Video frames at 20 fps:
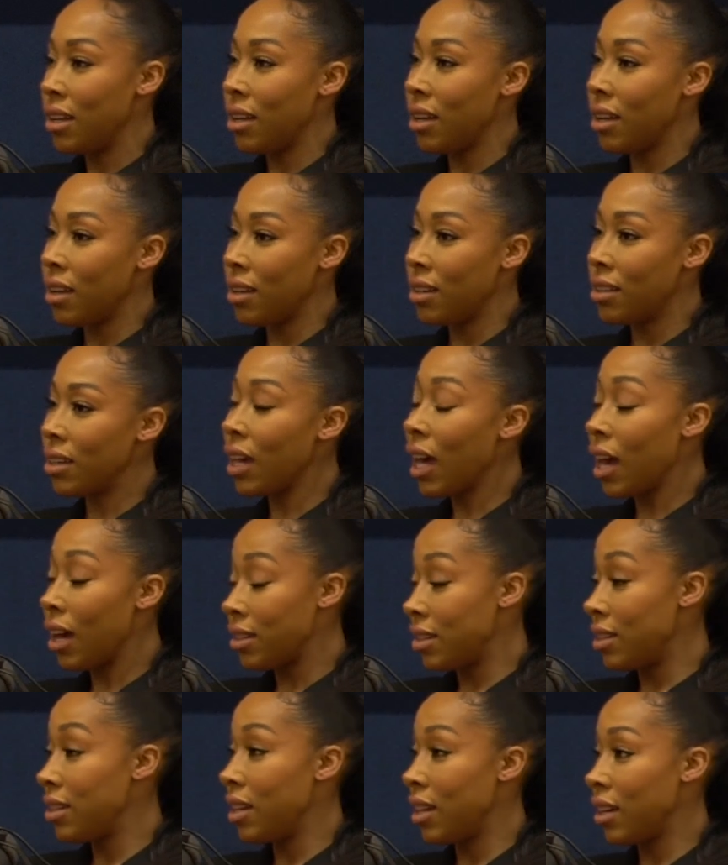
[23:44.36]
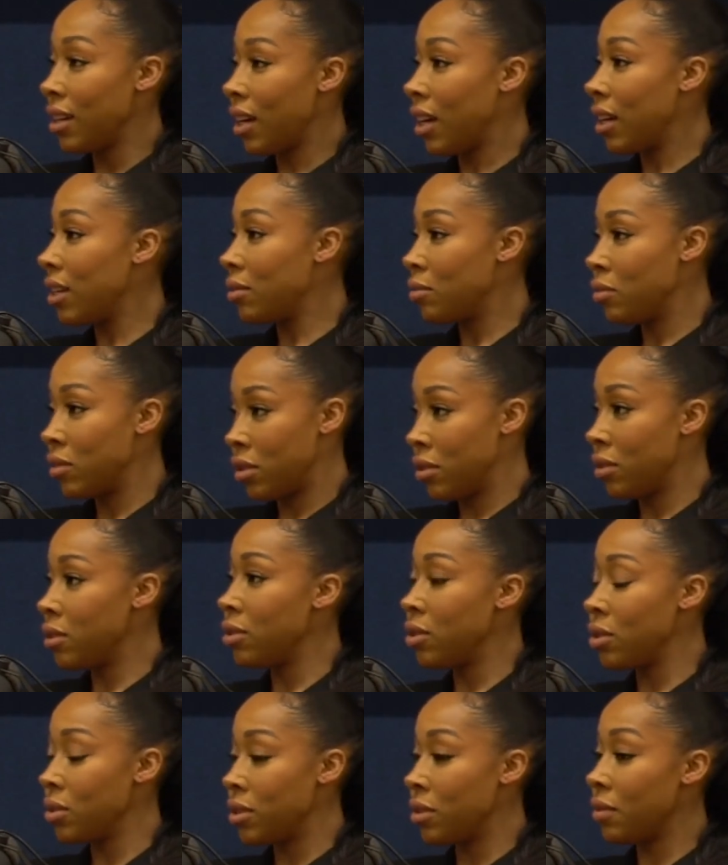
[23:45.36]
the candidate and
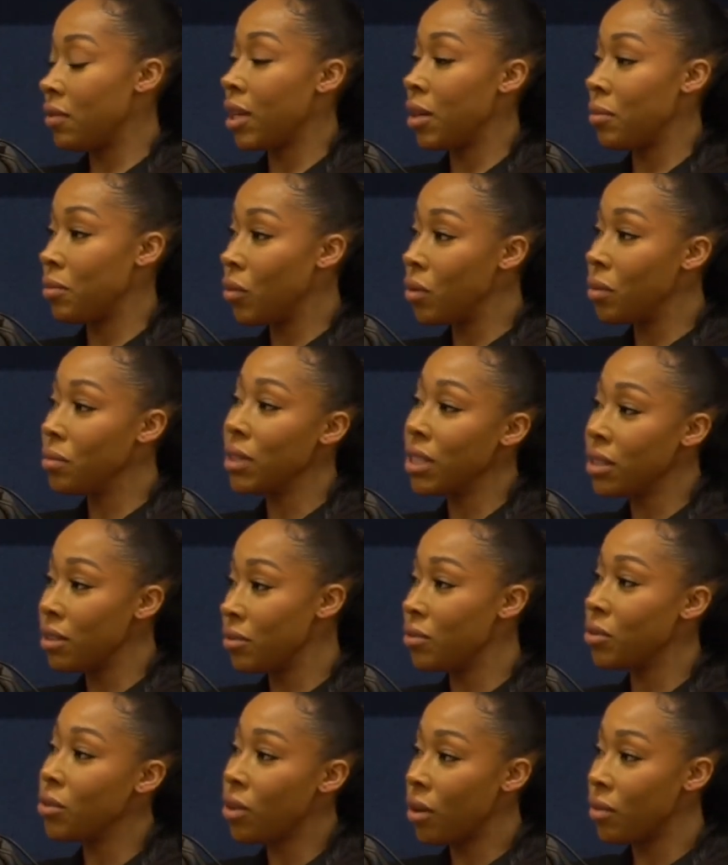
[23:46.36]
to develop more meaningful